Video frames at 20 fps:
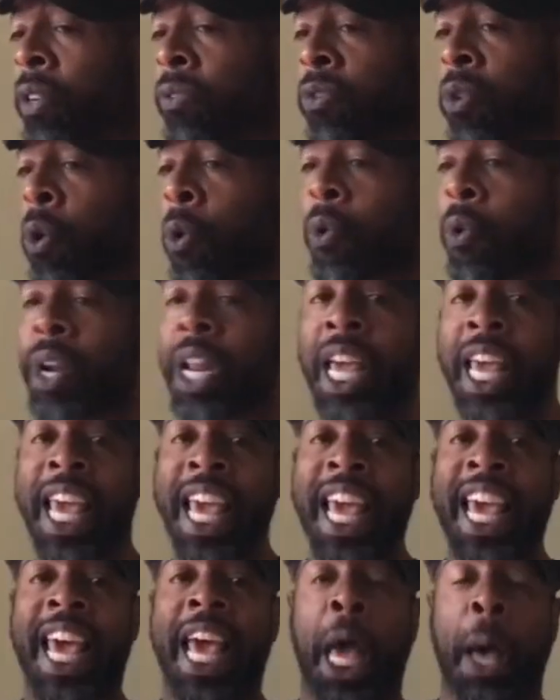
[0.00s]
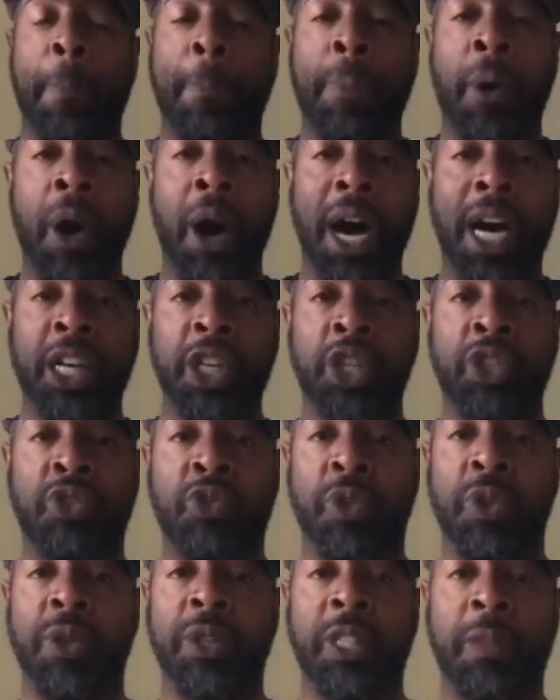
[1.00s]
forward.
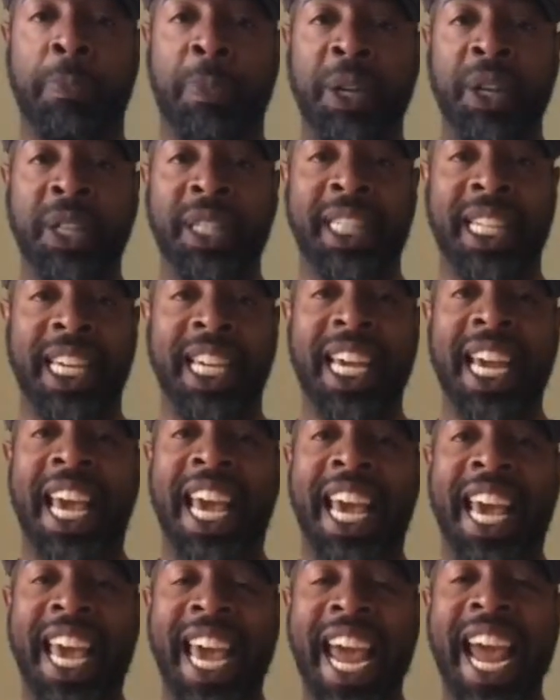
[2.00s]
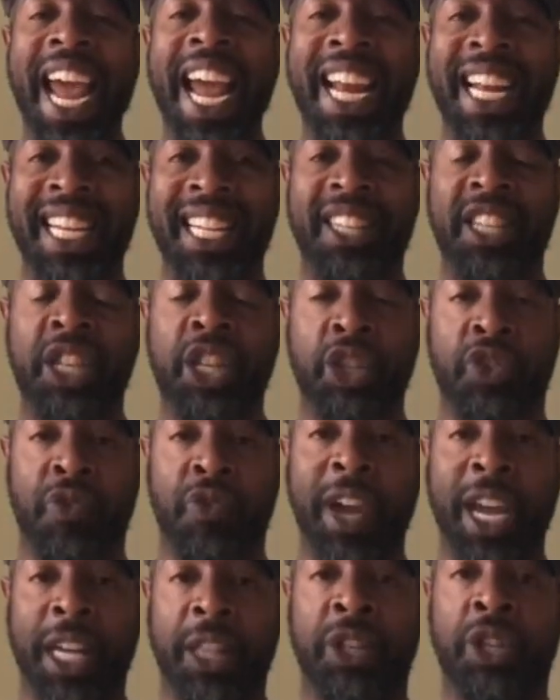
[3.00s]
Postural stability and
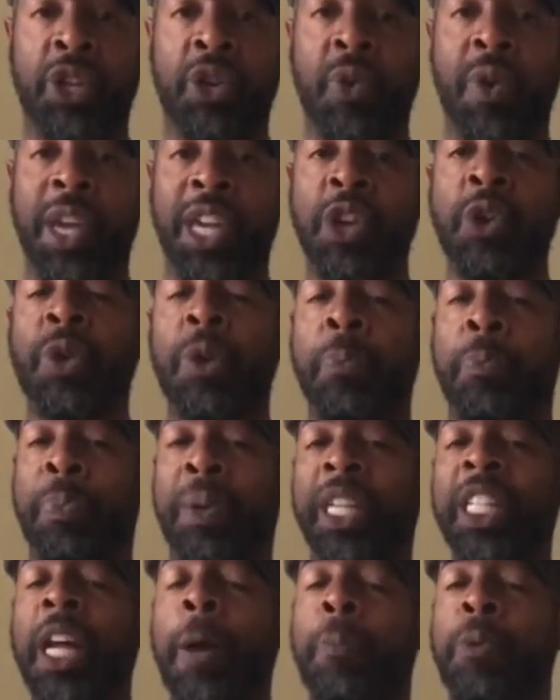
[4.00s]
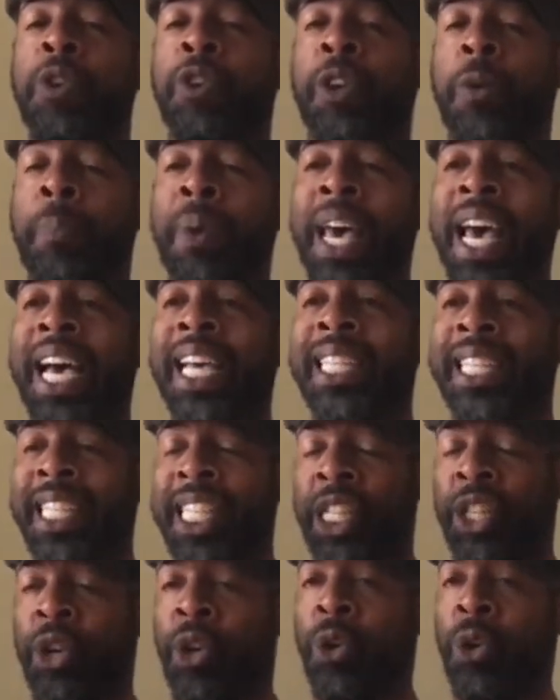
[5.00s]
strength. So you, you can build up your capacity
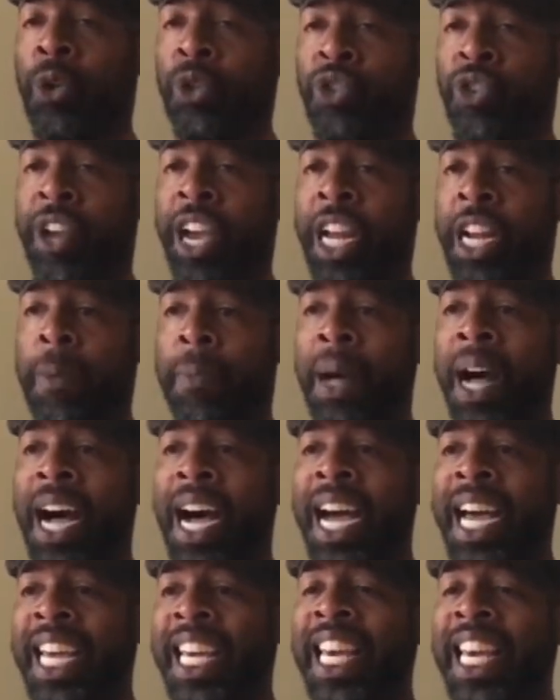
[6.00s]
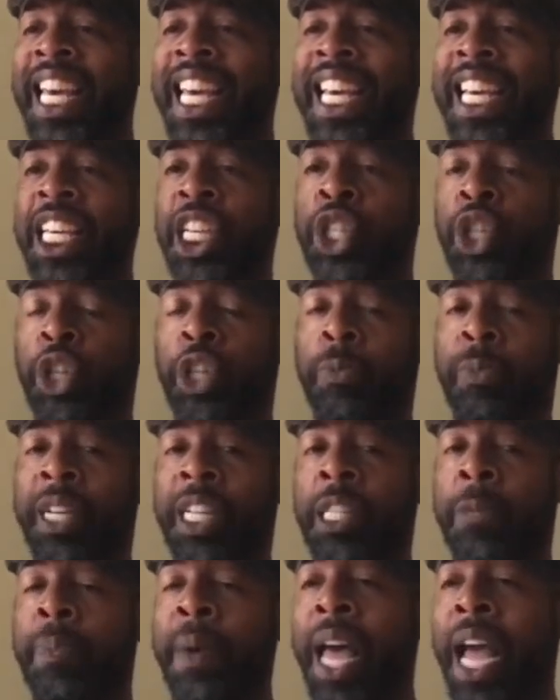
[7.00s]
to hold your head up high, shoulder blades
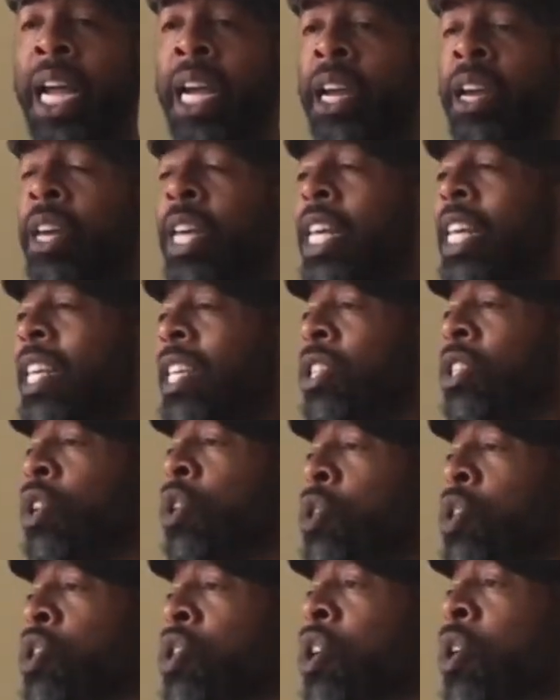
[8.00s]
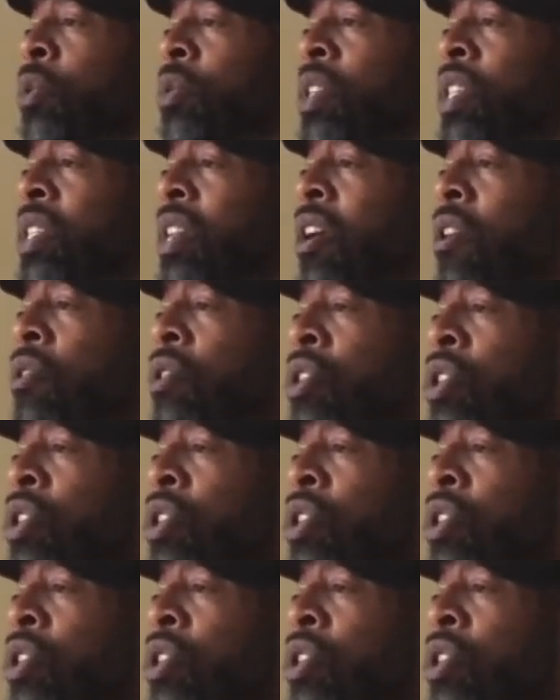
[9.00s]
back, so you don't start